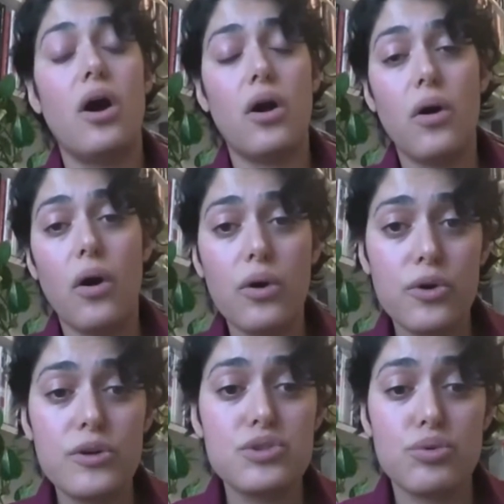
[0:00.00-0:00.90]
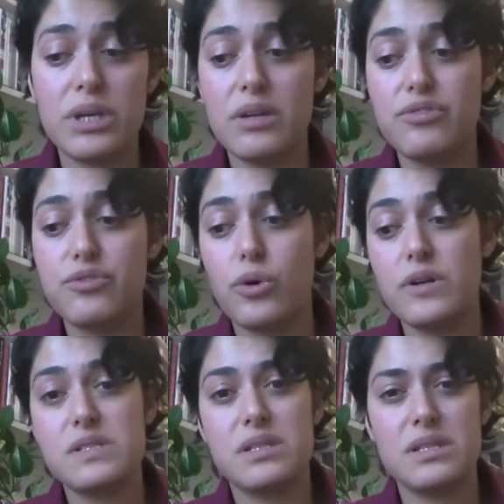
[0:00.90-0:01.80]
are all going to
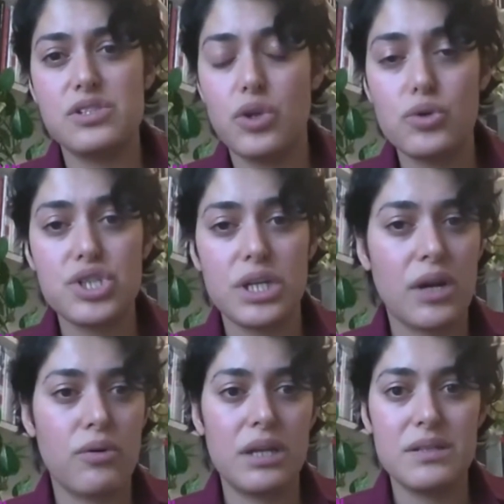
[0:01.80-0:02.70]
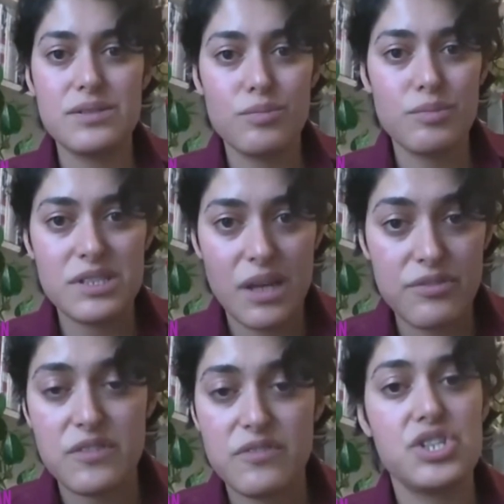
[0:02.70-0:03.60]
reinforce this notion that Iran needs to be
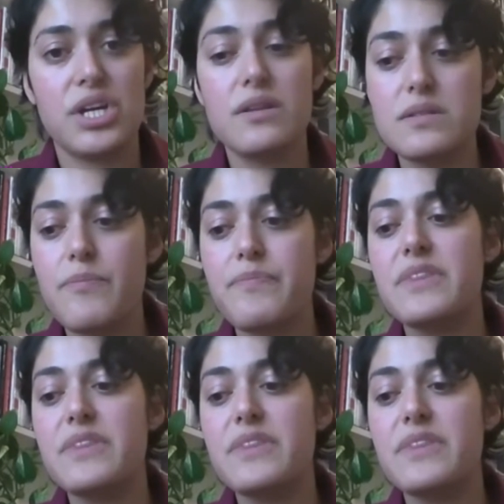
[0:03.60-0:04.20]
self-sufficient,